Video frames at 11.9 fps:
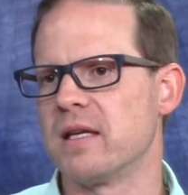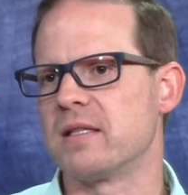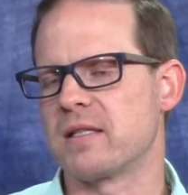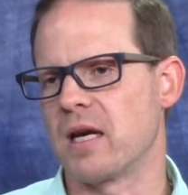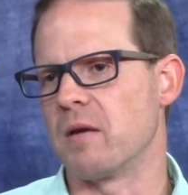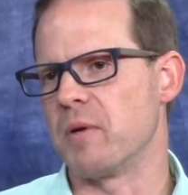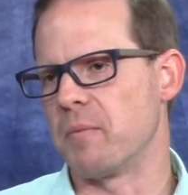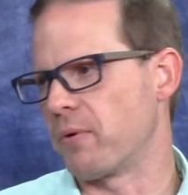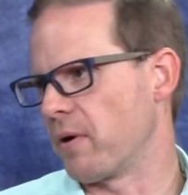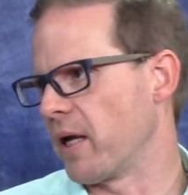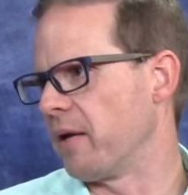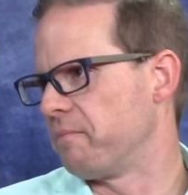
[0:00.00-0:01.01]
it's going to be
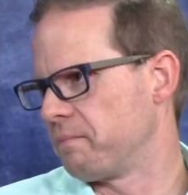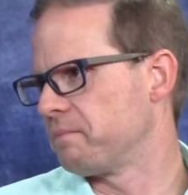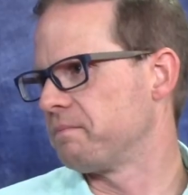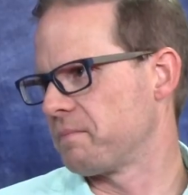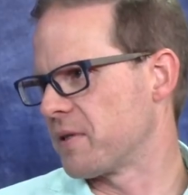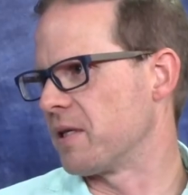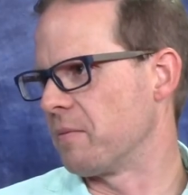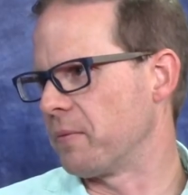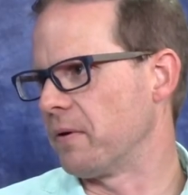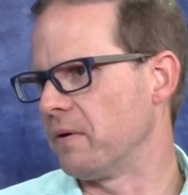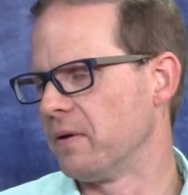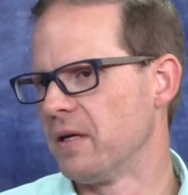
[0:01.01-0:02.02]
pretty
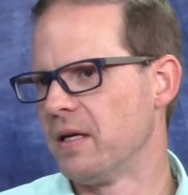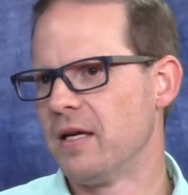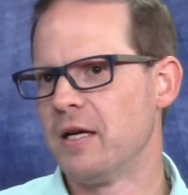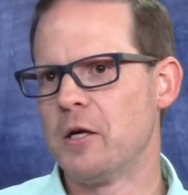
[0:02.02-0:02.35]
simple yeah.